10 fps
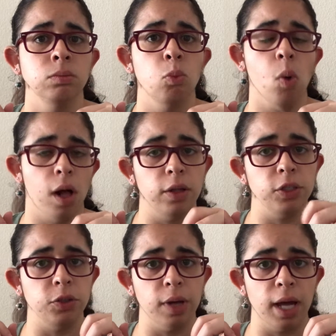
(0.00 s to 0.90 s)
while
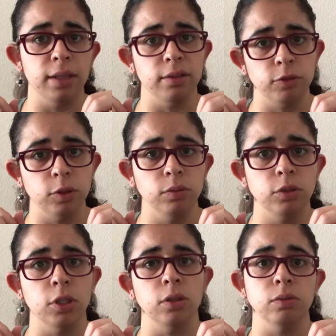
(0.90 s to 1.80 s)
you had the flute.
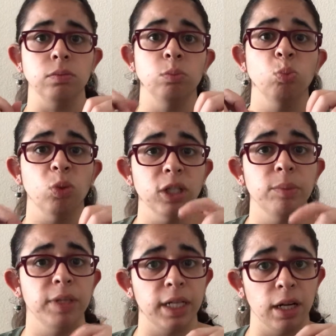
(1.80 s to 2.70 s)
So really
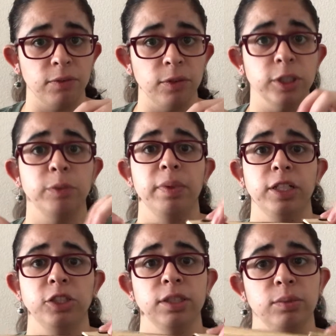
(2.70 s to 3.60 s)
be careful,
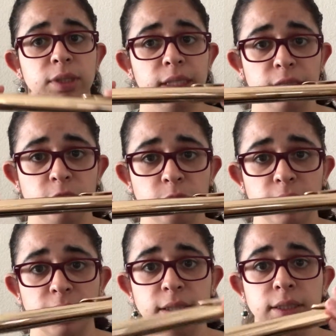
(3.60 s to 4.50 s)
especially with the head
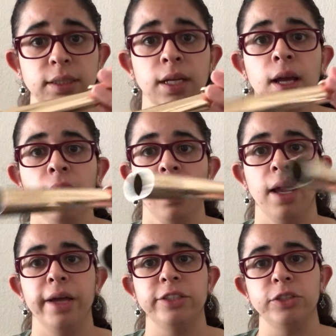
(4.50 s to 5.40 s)
joint, because
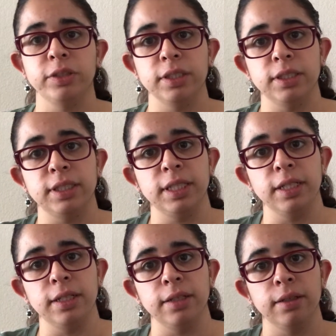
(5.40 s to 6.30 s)
as you can
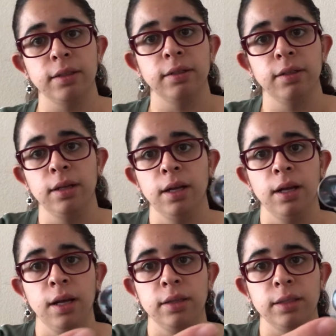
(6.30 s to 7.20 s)
see,
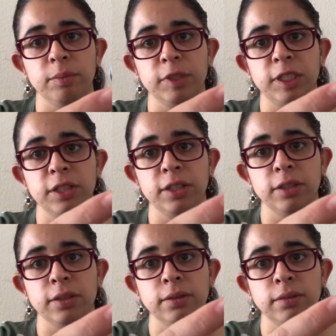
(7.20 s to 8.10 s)
the
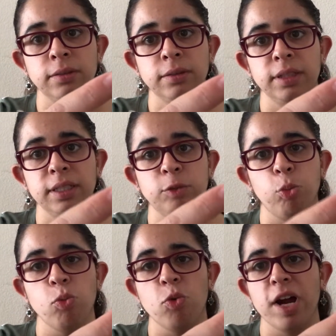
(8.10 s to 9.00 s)
material is
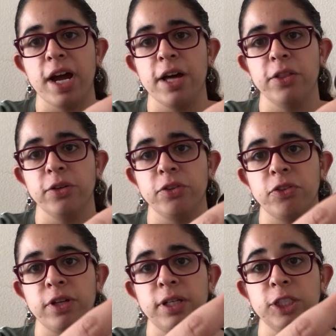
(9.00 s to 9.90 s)
rather
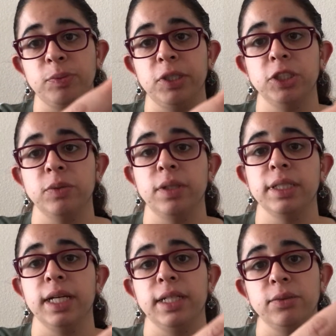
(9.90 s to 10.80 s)
thin, especially around
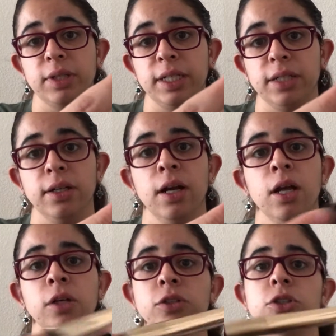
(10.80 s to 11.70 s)
the end right here.
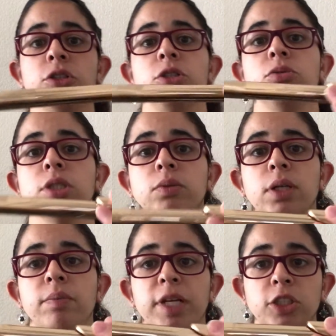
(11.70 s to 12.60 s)
So you really want
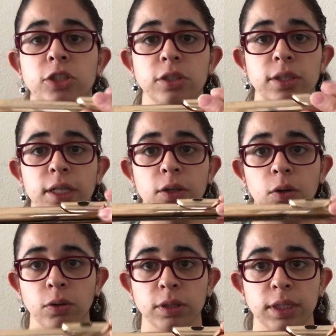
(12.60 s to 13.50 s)
to make sure that you're
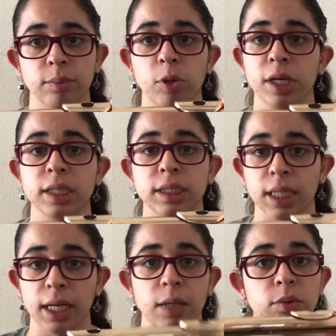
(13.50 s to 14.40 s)
holding it pretty
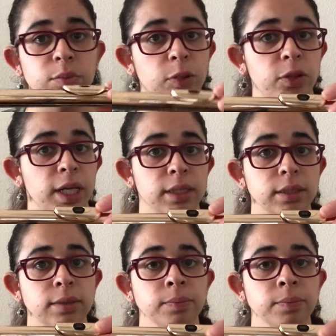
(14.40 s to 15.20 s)
steady with both hands.